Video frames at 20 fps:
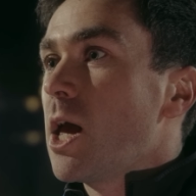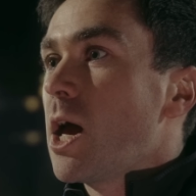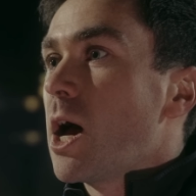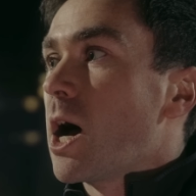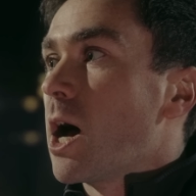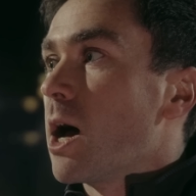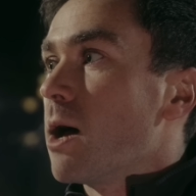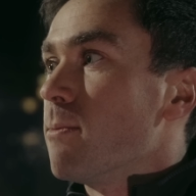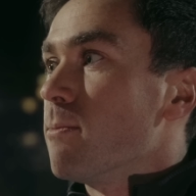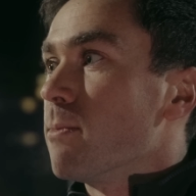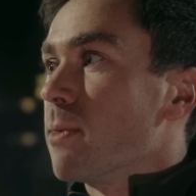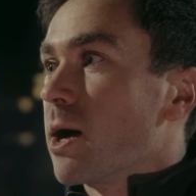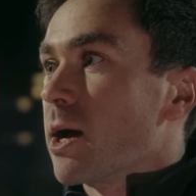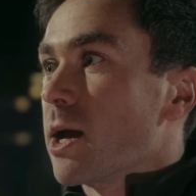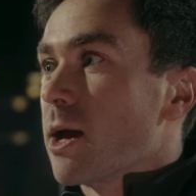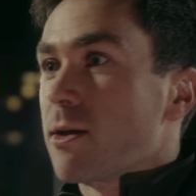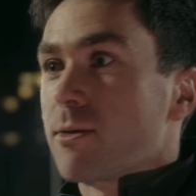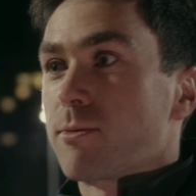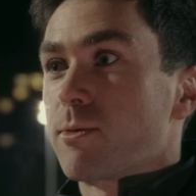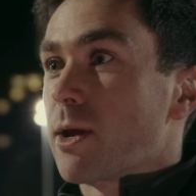and
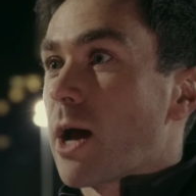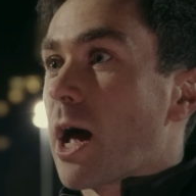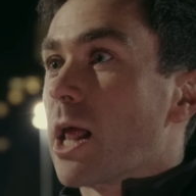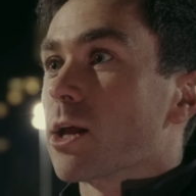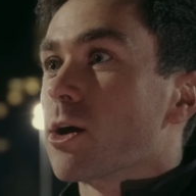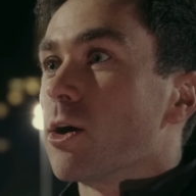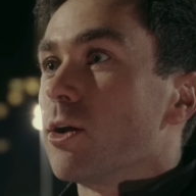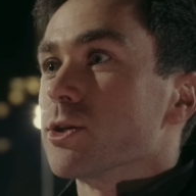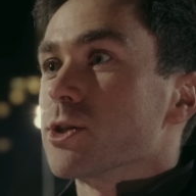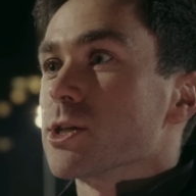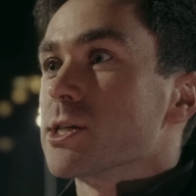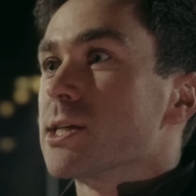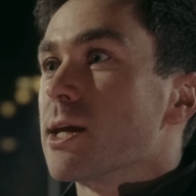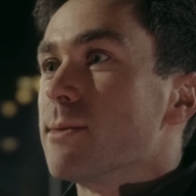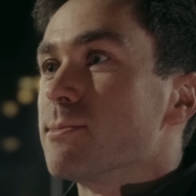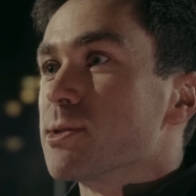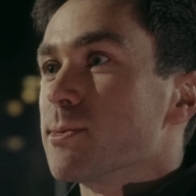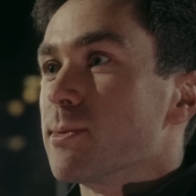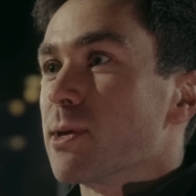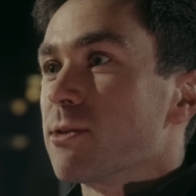alcohol just
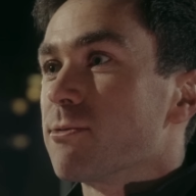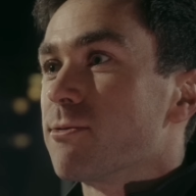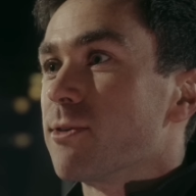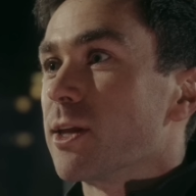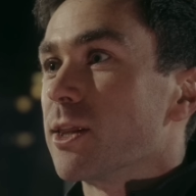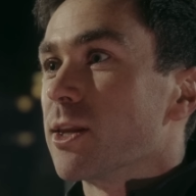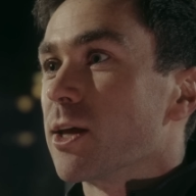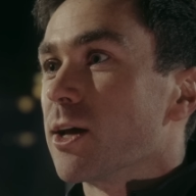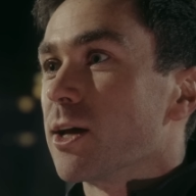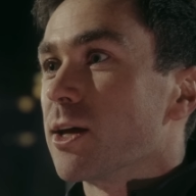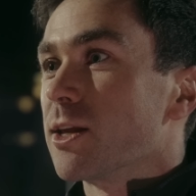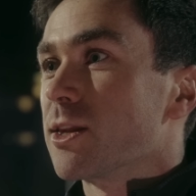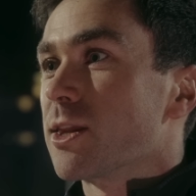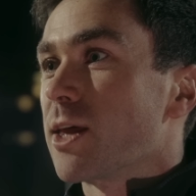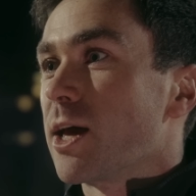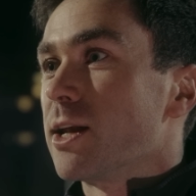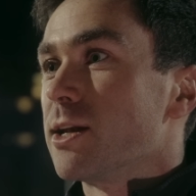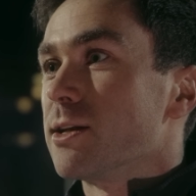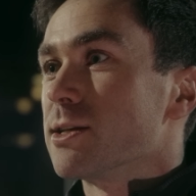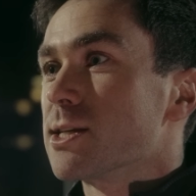seemed to be the thing that
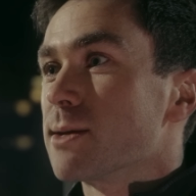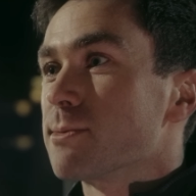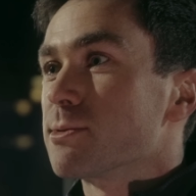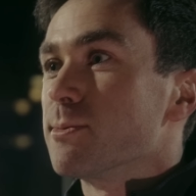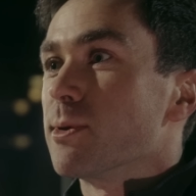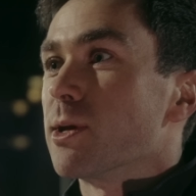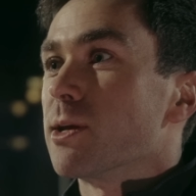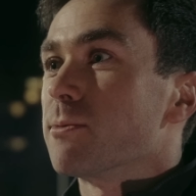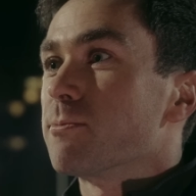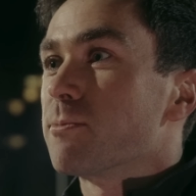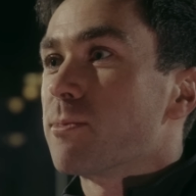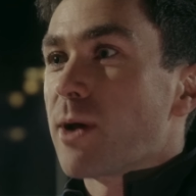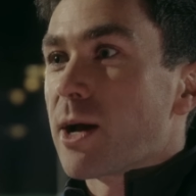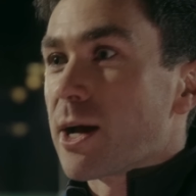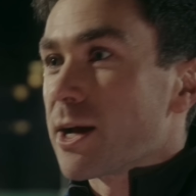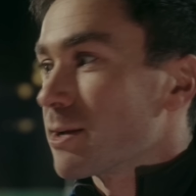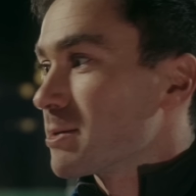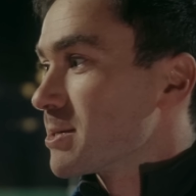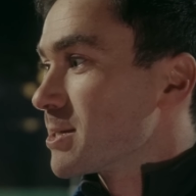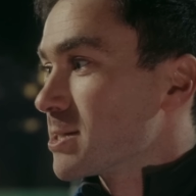then took me
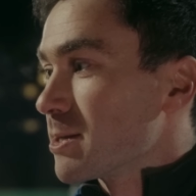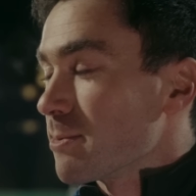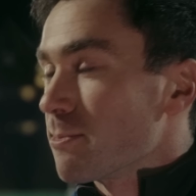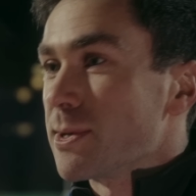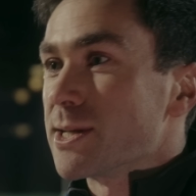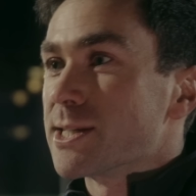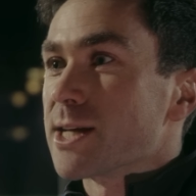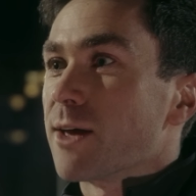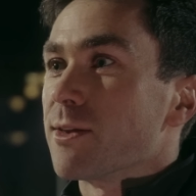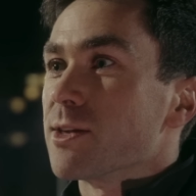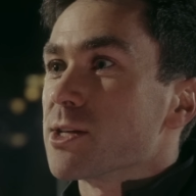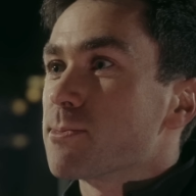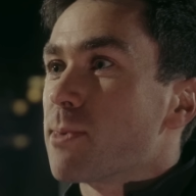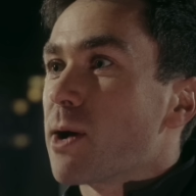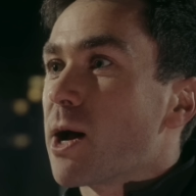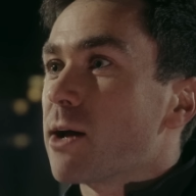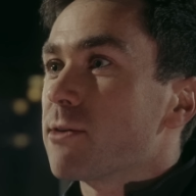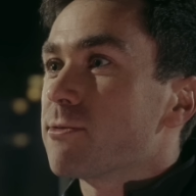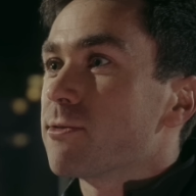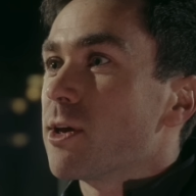down this
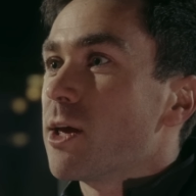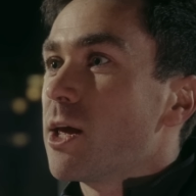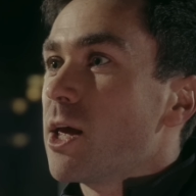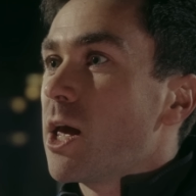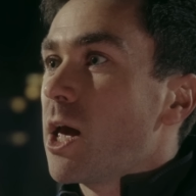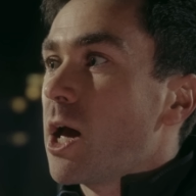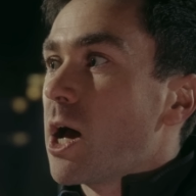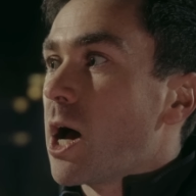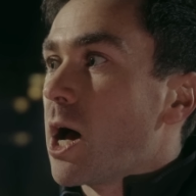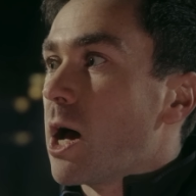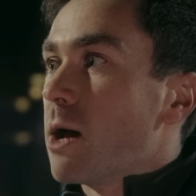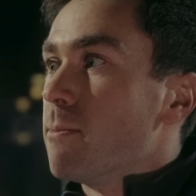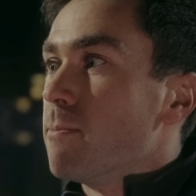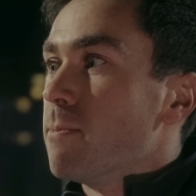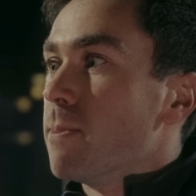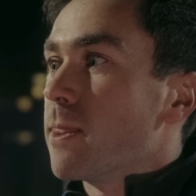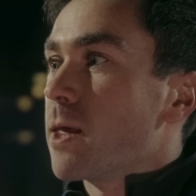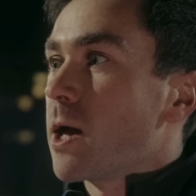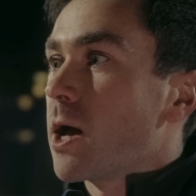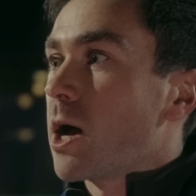path.
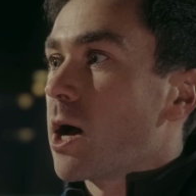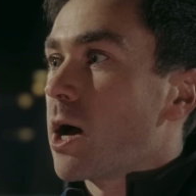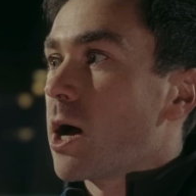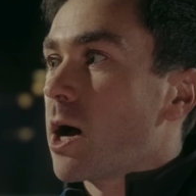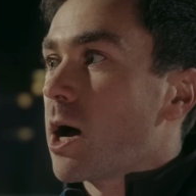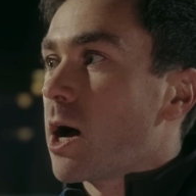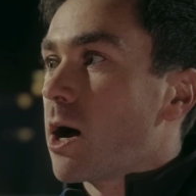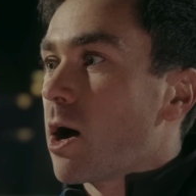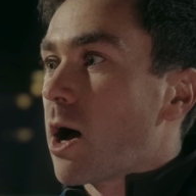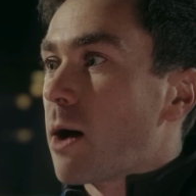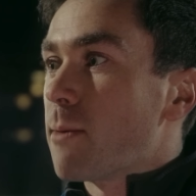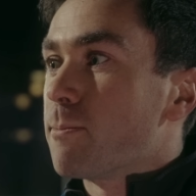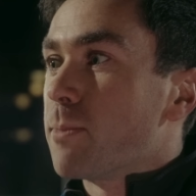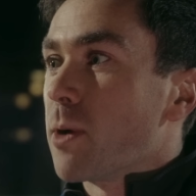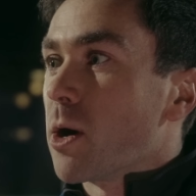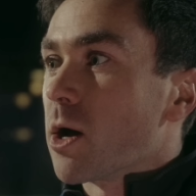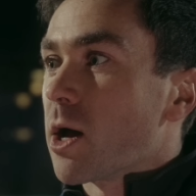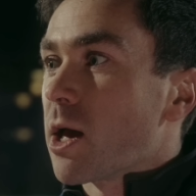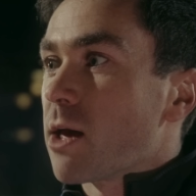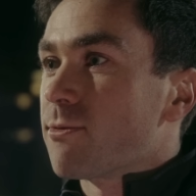
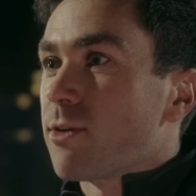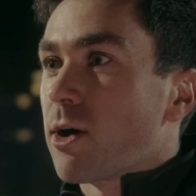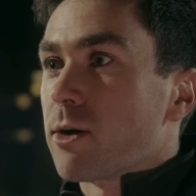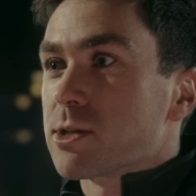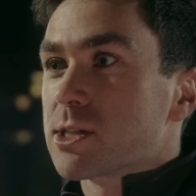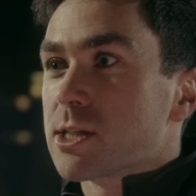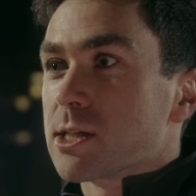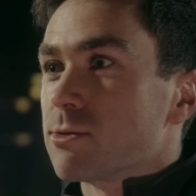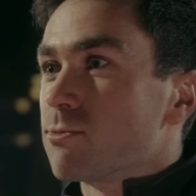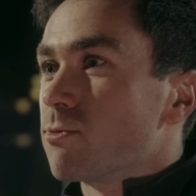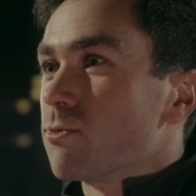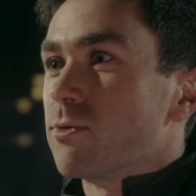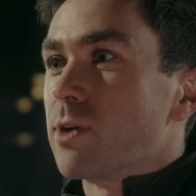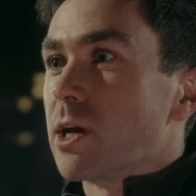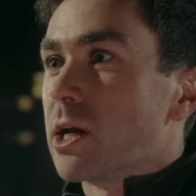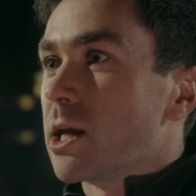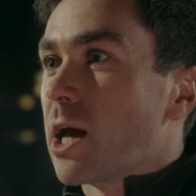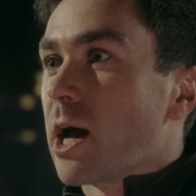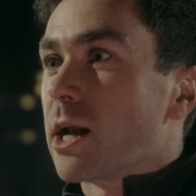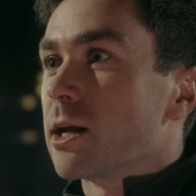But if I was to
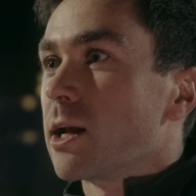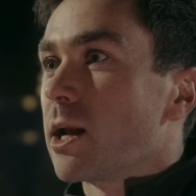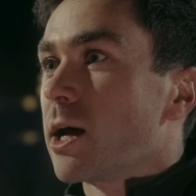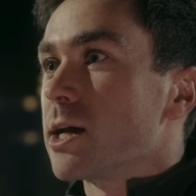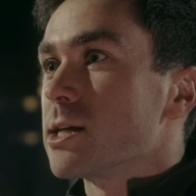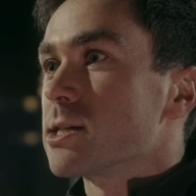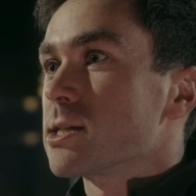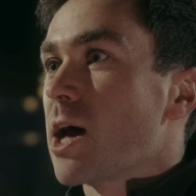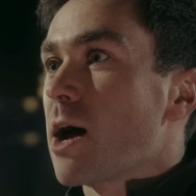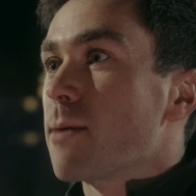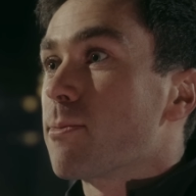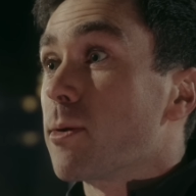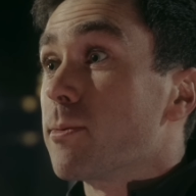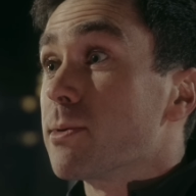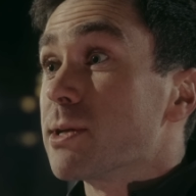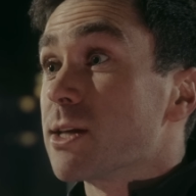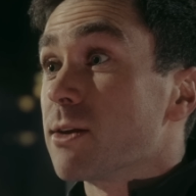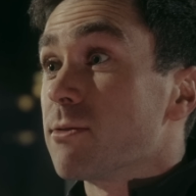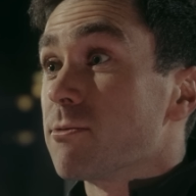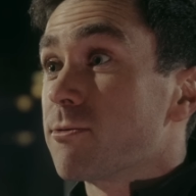really analyse it, I
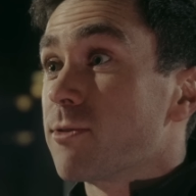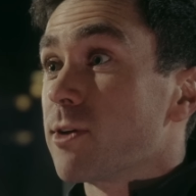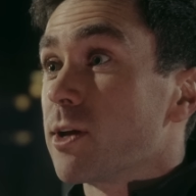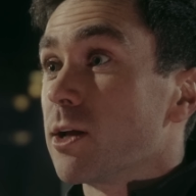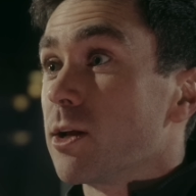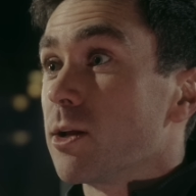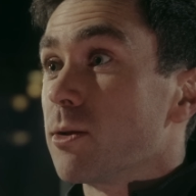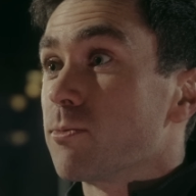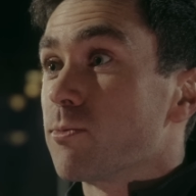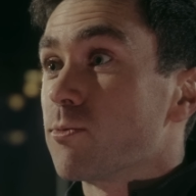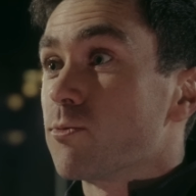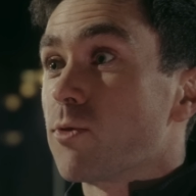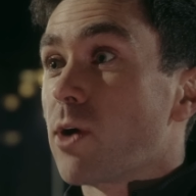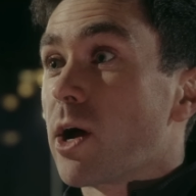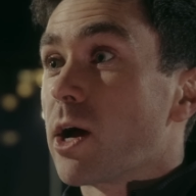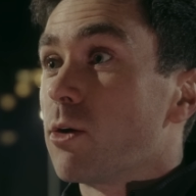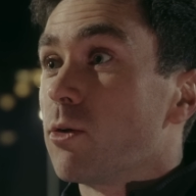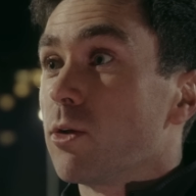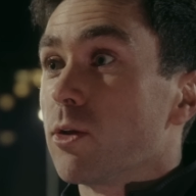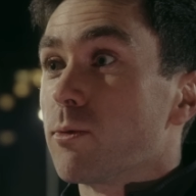probably didn't feel
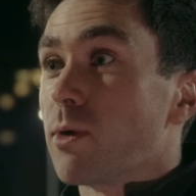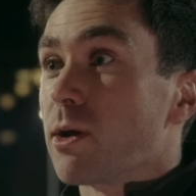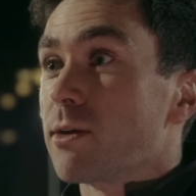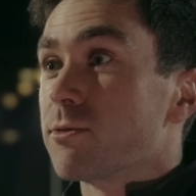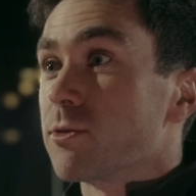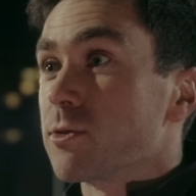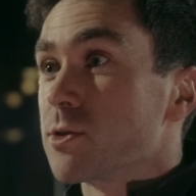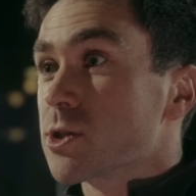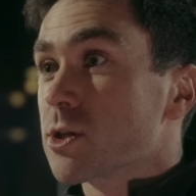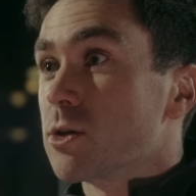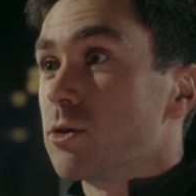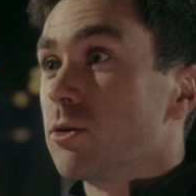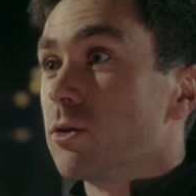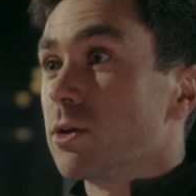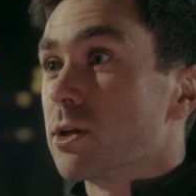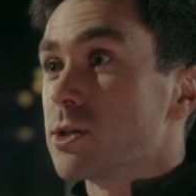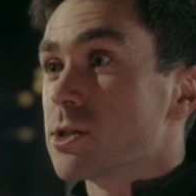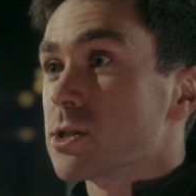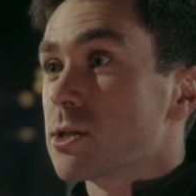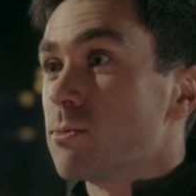right all the way through
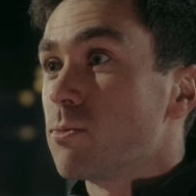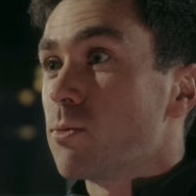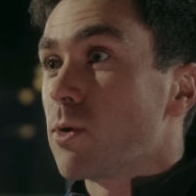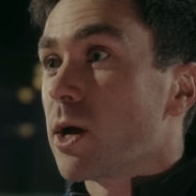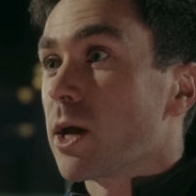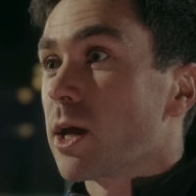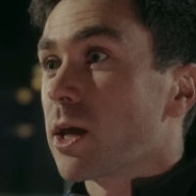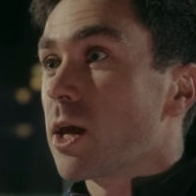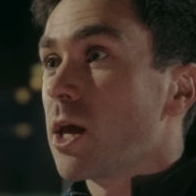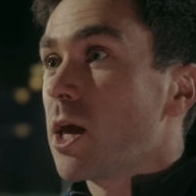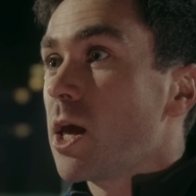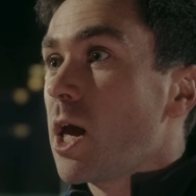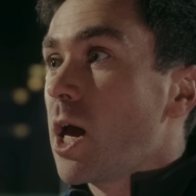school in some way.